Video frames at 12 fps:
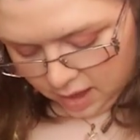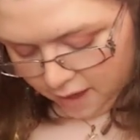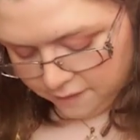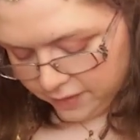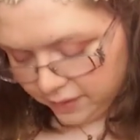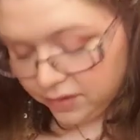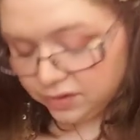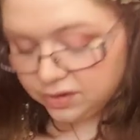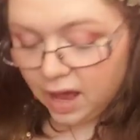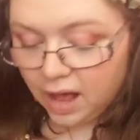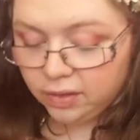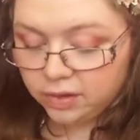I feel this
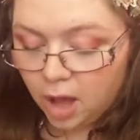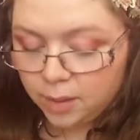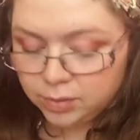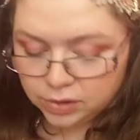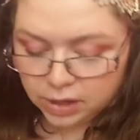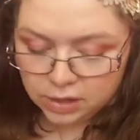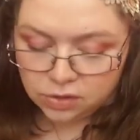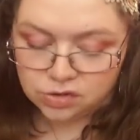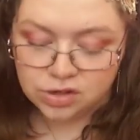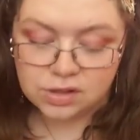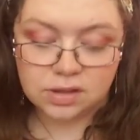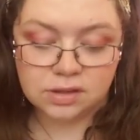helicopter
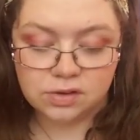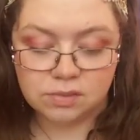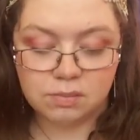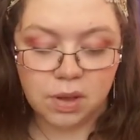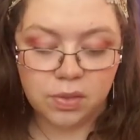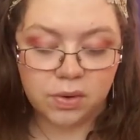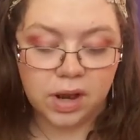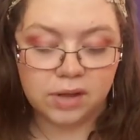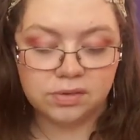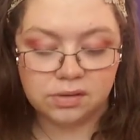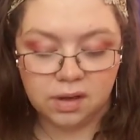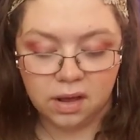energy that this mother
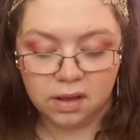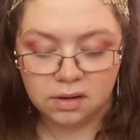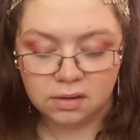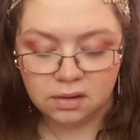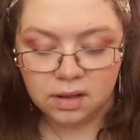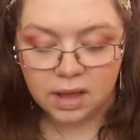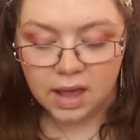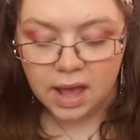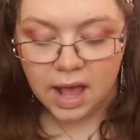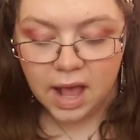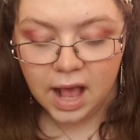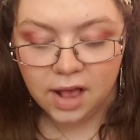has done
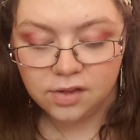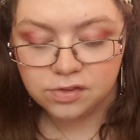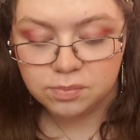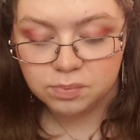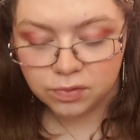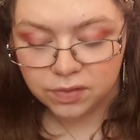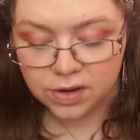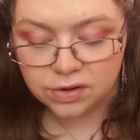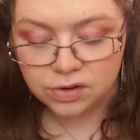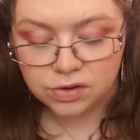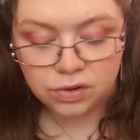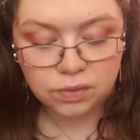has
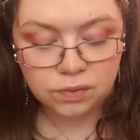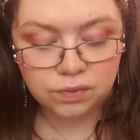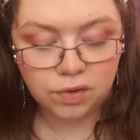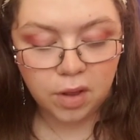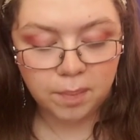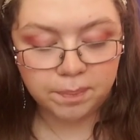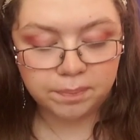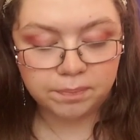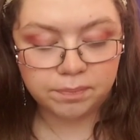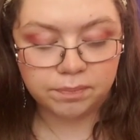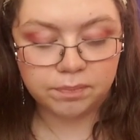prevented you from